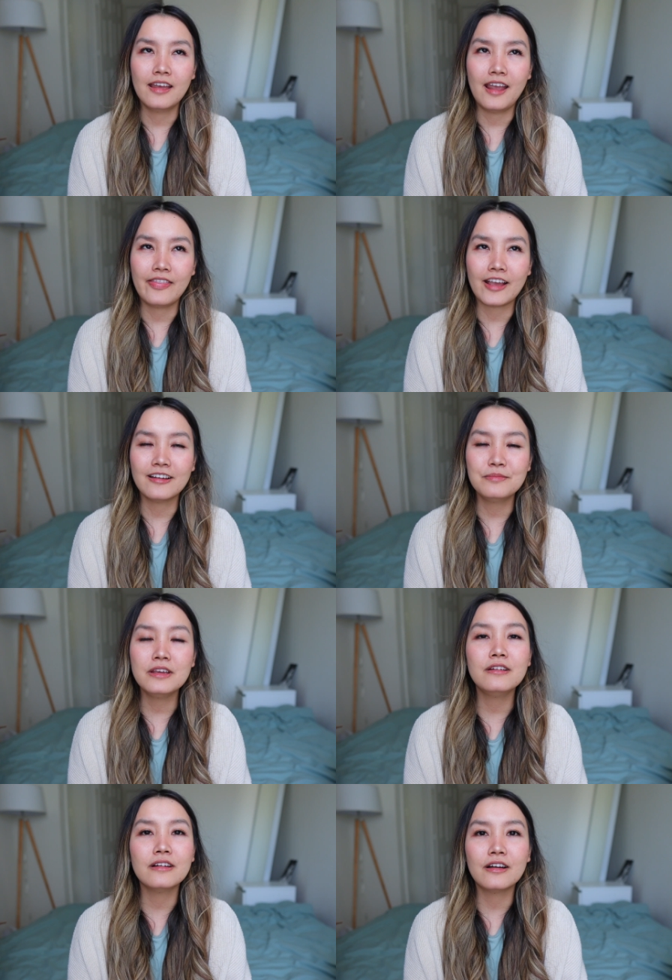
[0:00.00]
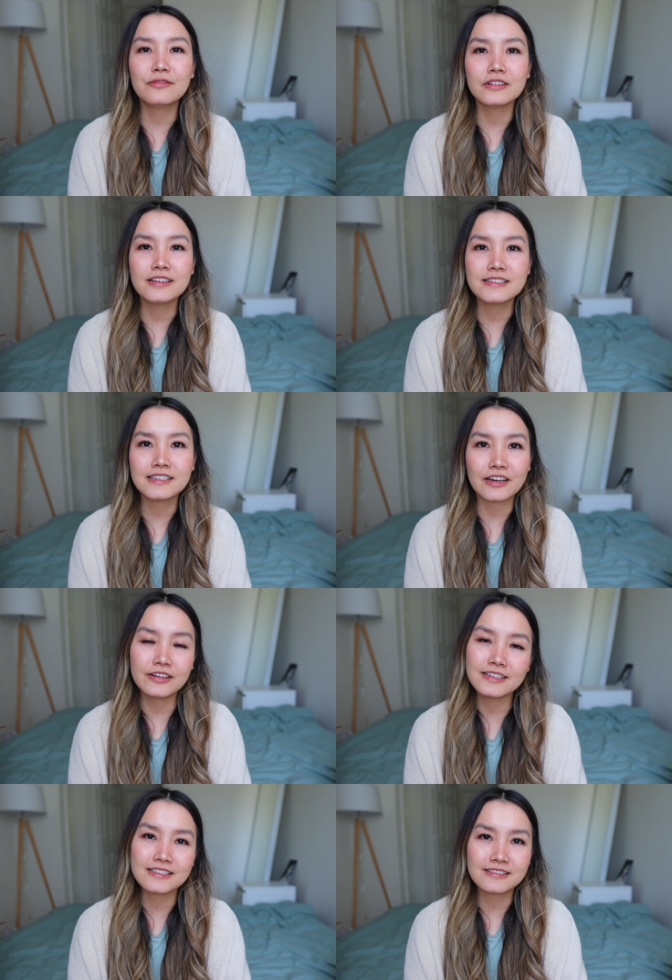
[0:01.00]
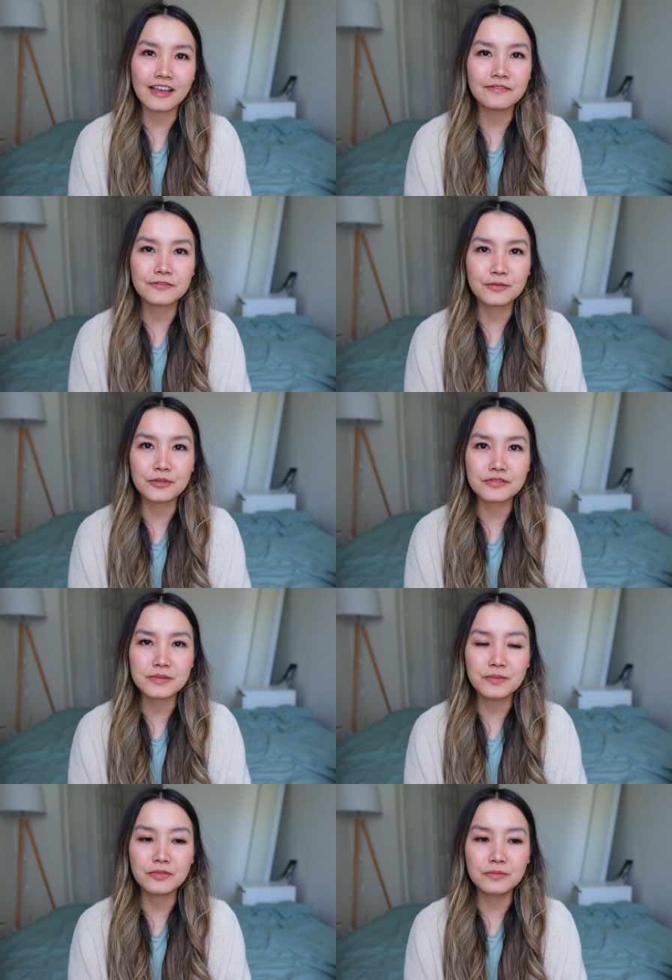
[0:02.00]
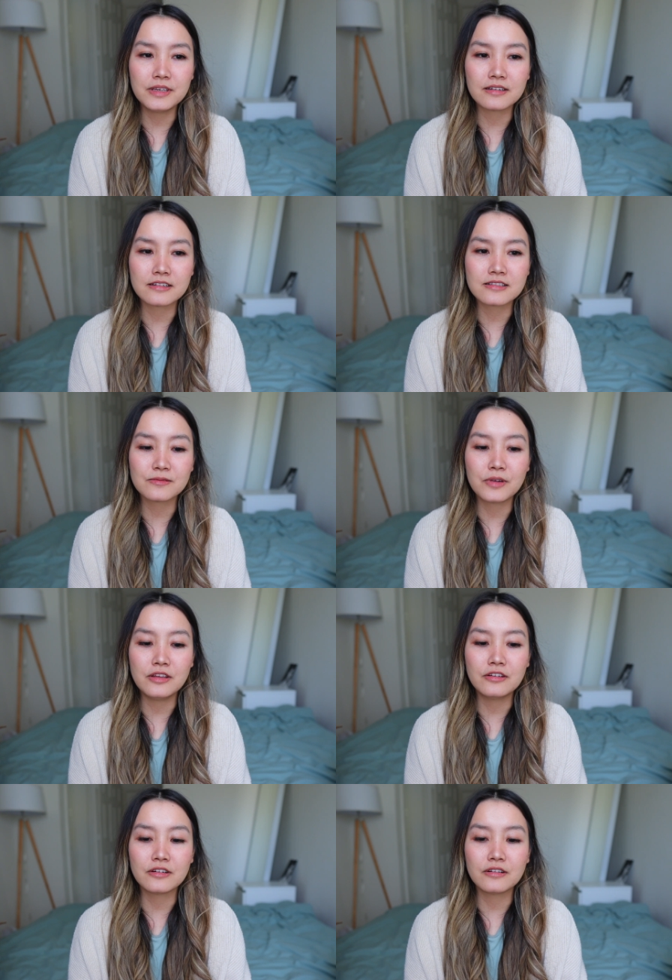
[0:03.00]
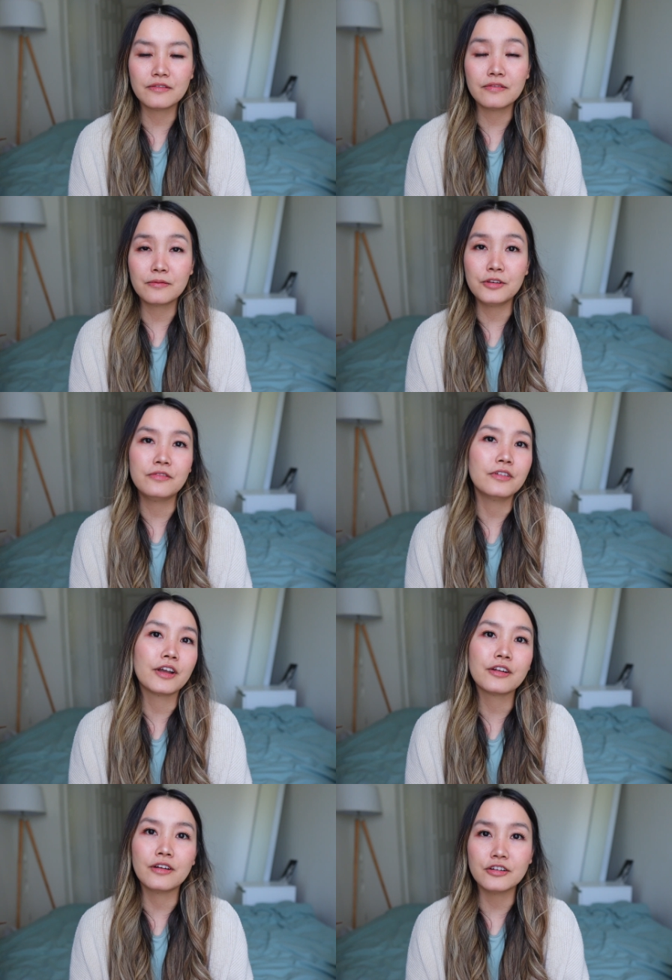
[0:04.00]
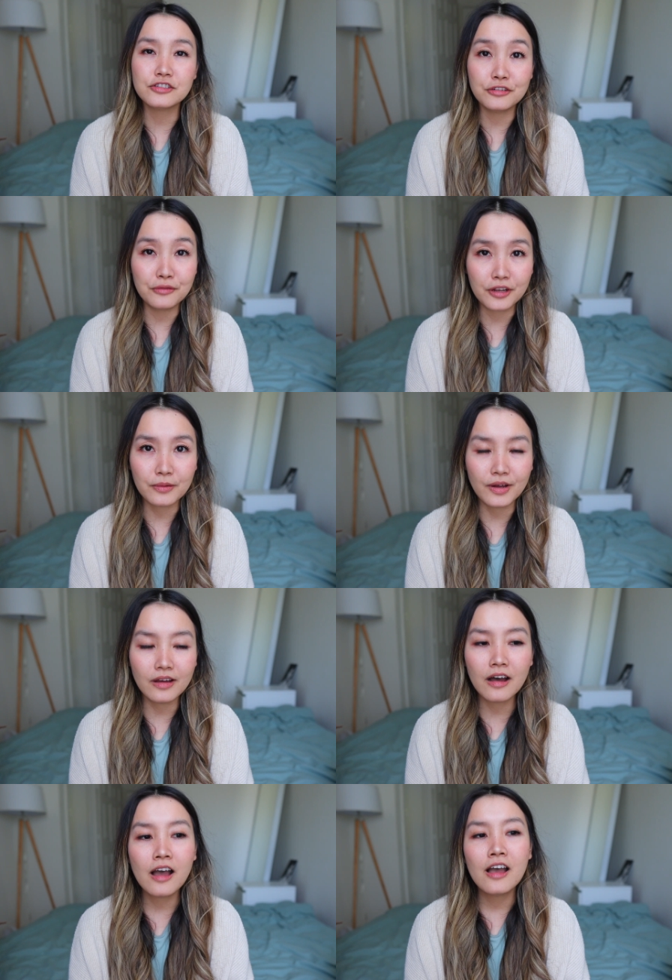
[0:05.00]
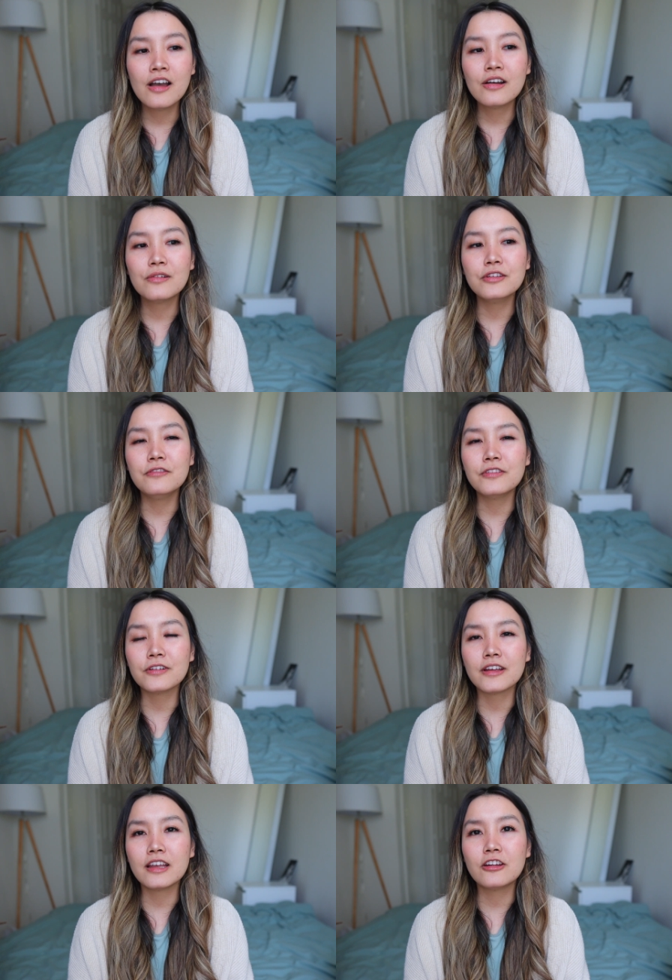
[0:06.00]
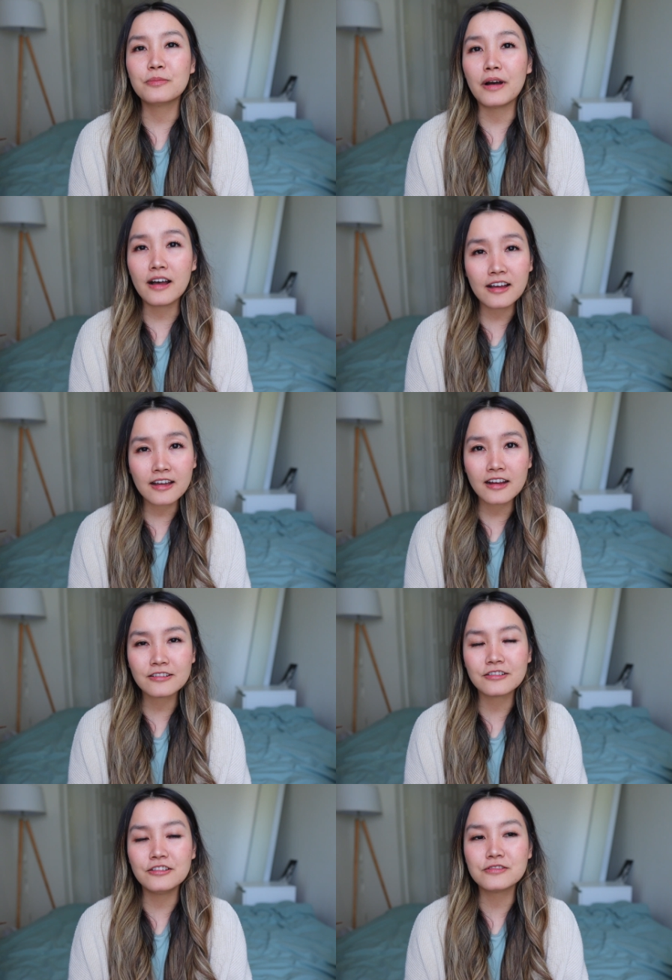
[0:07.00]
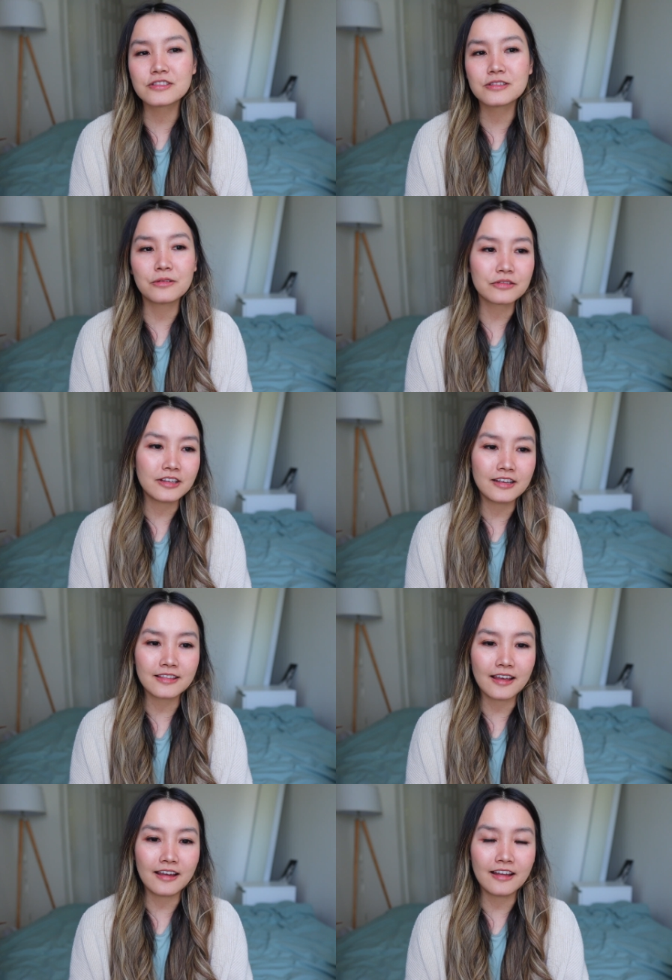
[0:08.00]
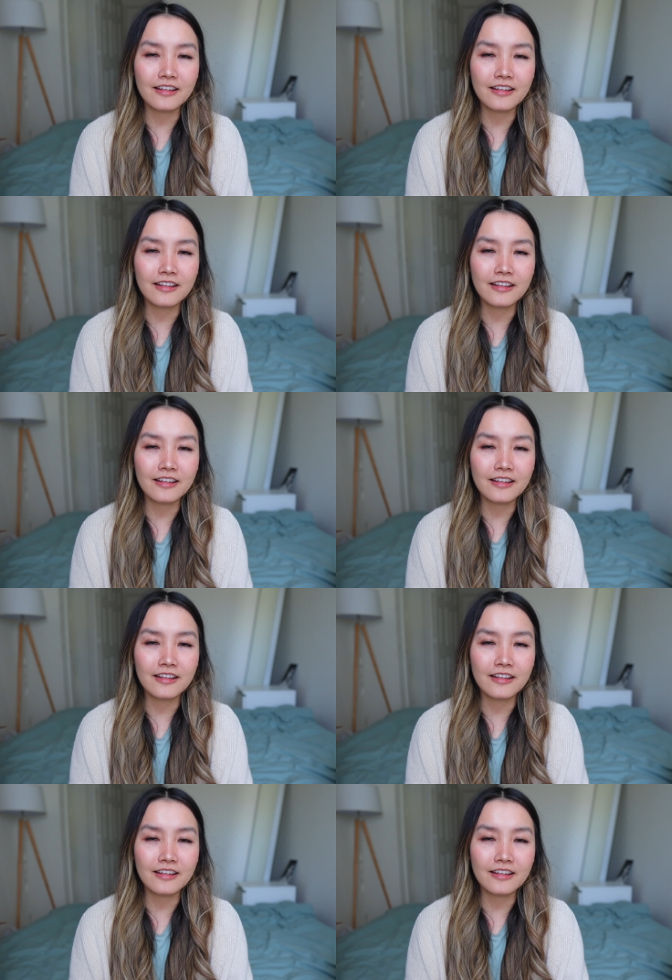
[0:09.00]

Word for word: And that can be a really scary step for most people, because when you're when you feel like you're not doing well, when you feel like you're behind, or you just don't think that